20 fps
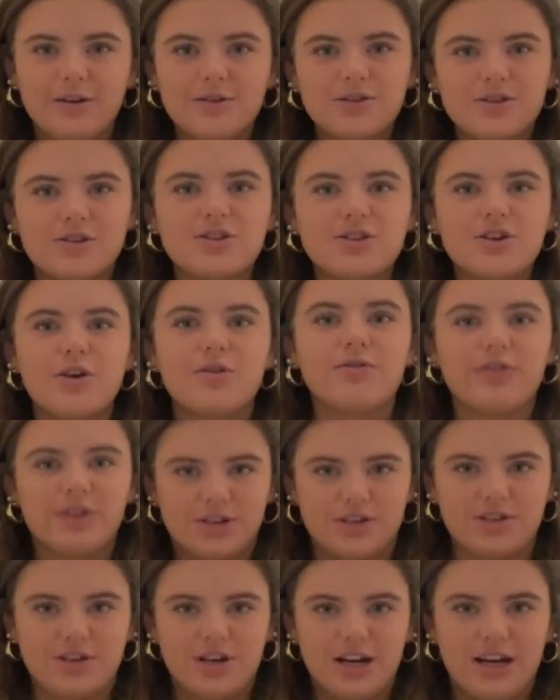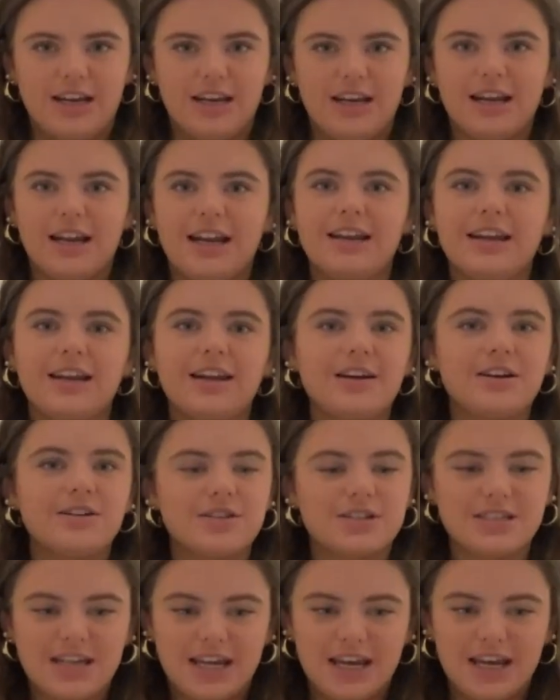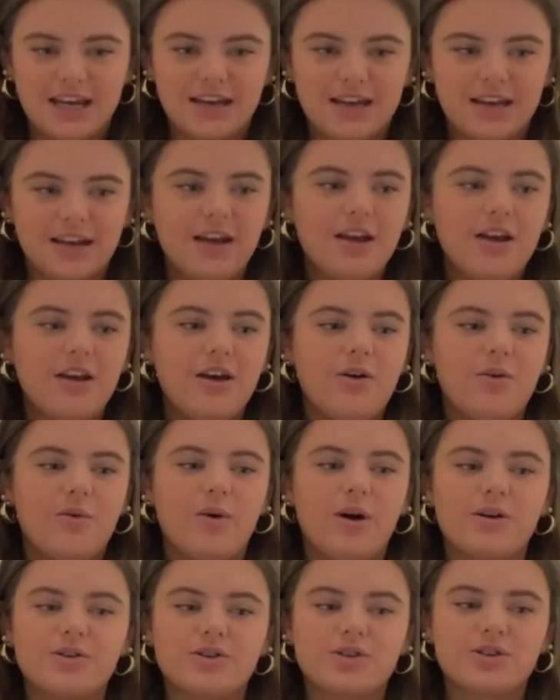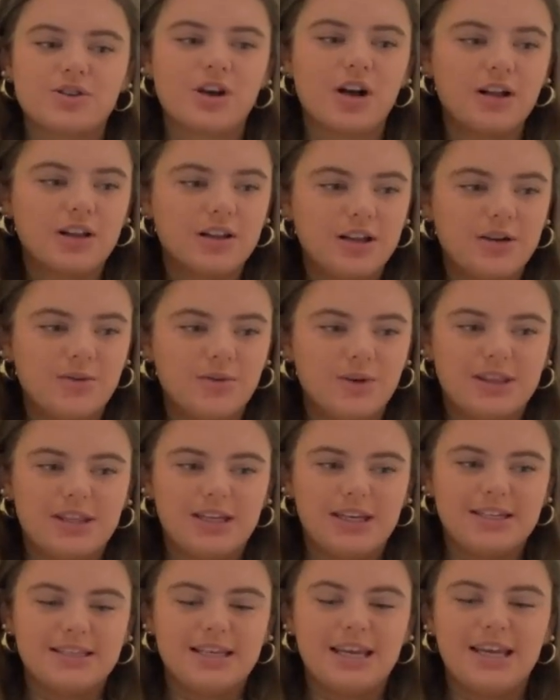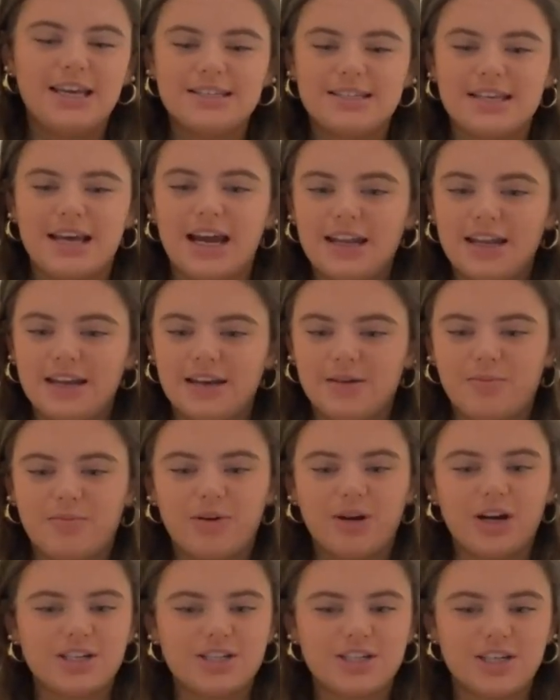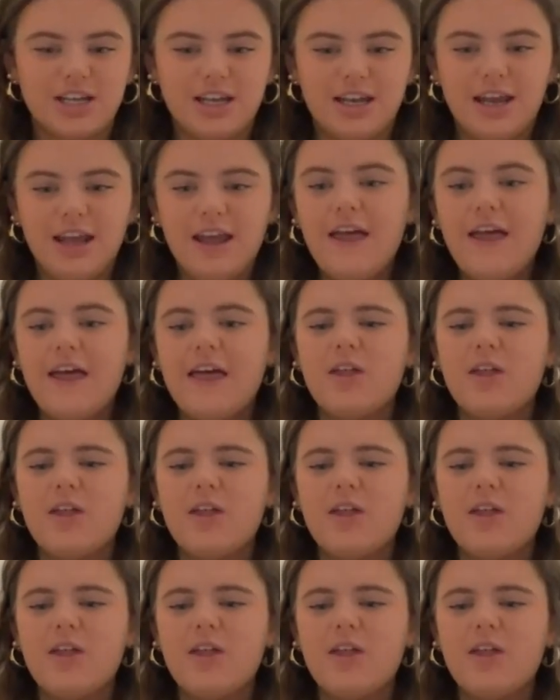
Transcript: I was so frustrated, and I didn't understand why I was struggling with this anxiety and depression,